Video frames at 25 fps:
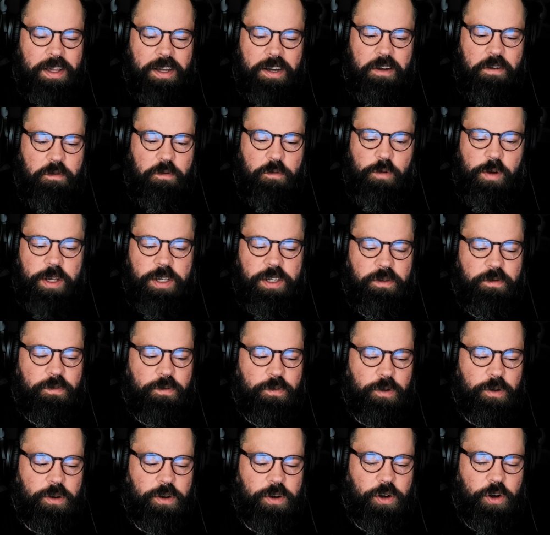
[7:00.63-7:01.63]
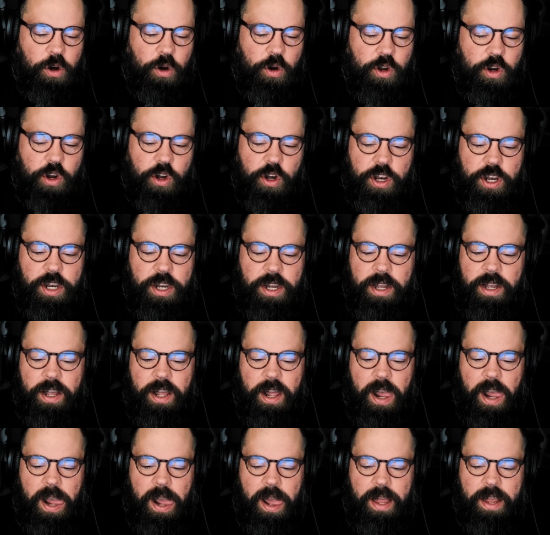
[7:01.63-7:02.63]
if it wasn't for going on
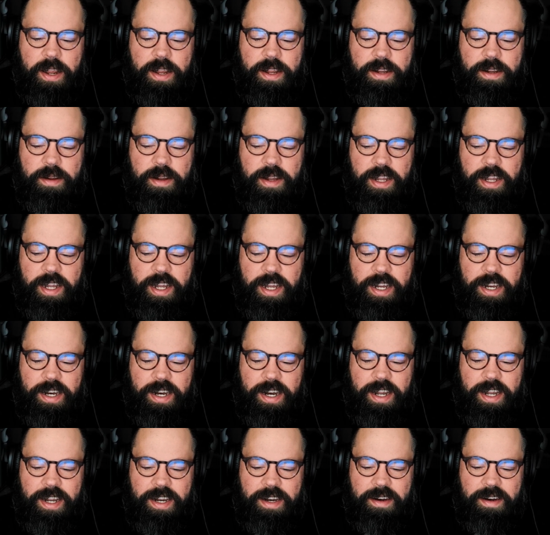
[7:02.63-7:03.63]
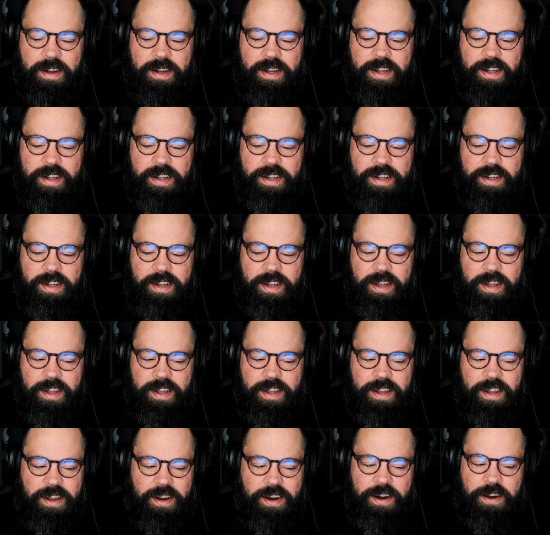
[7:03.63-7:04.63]
and and
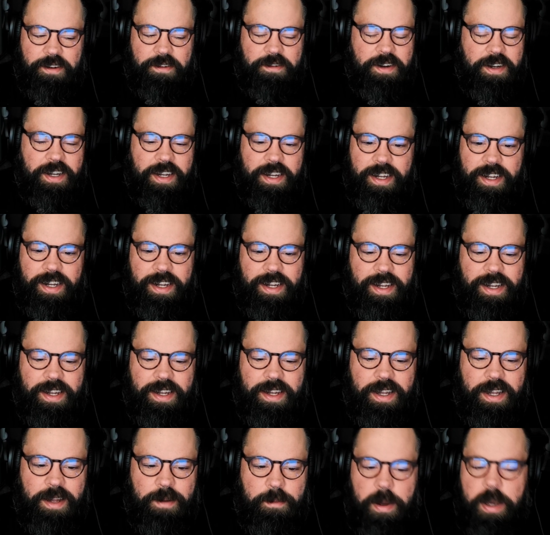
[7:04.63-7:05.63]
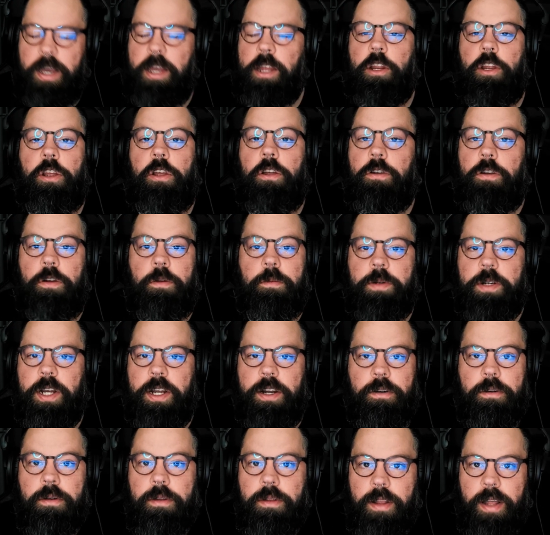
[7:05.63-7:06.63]
you know make it a YouTube
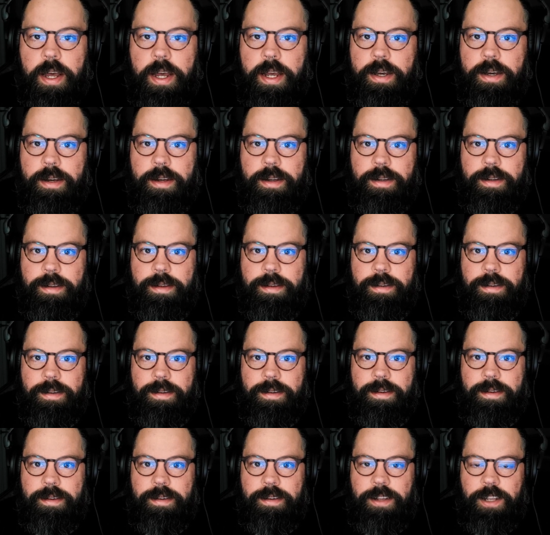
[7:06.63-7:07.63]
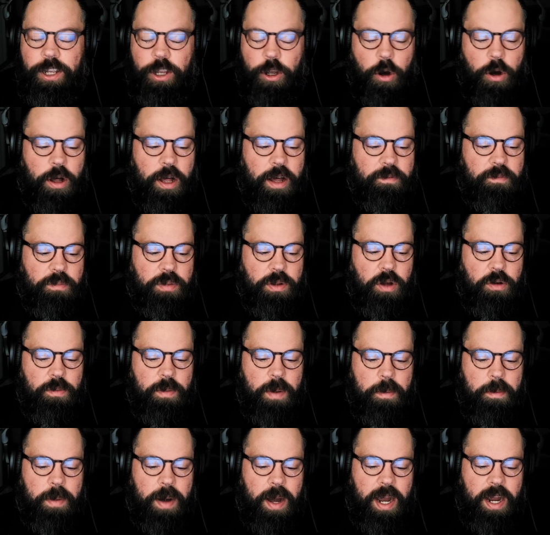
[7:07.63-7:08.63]
channel. Like, y'all have blown my
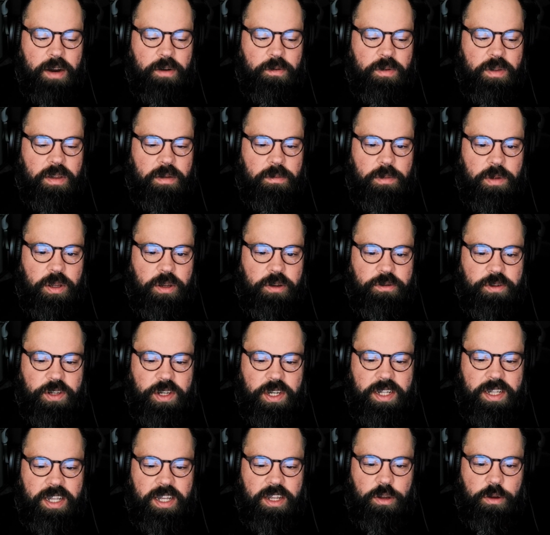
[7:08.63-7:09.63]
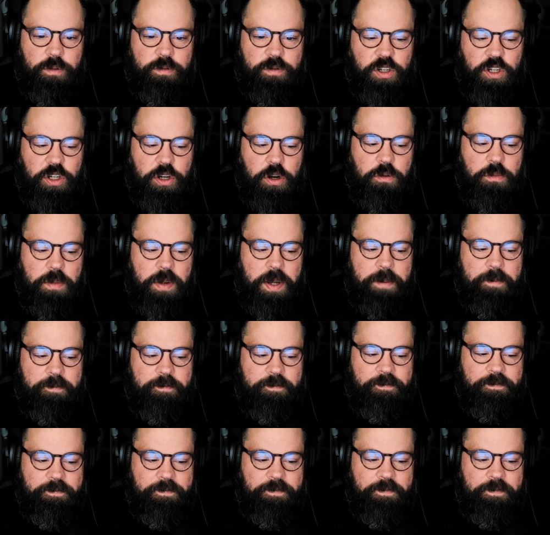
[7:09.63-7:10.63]
mind with the music that you've shown me.
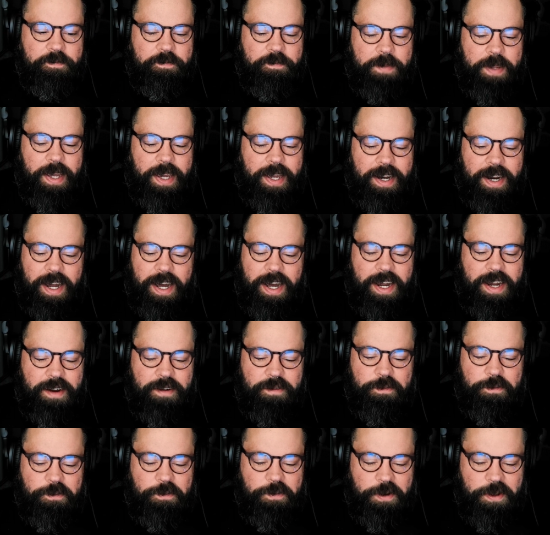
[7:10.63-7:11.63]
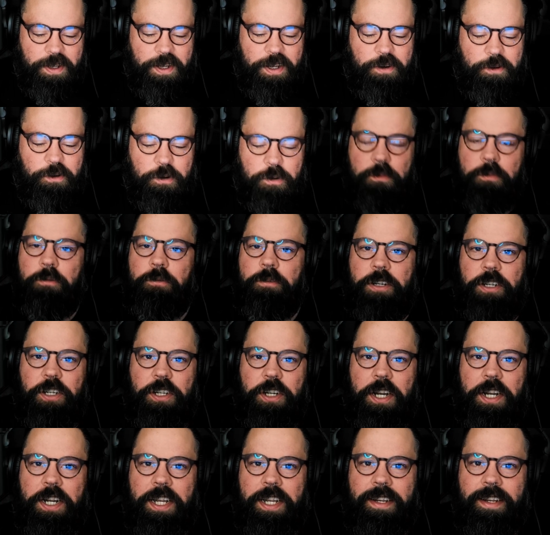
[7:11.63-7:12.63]
And I really do
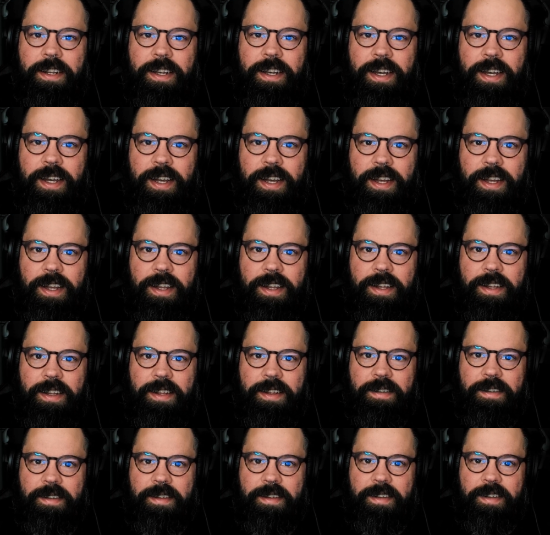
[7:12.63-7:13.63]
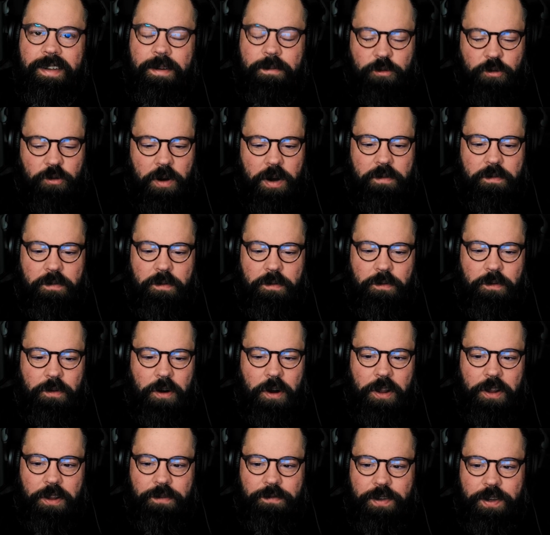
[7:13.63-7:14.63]
appreciate it. I'm grateful for
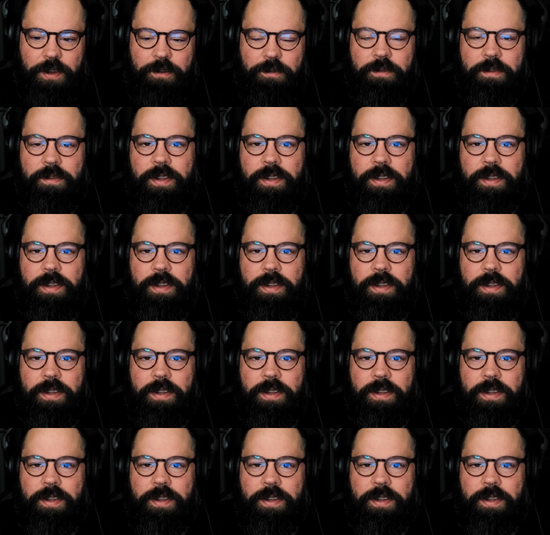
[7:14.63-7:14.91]
all of you.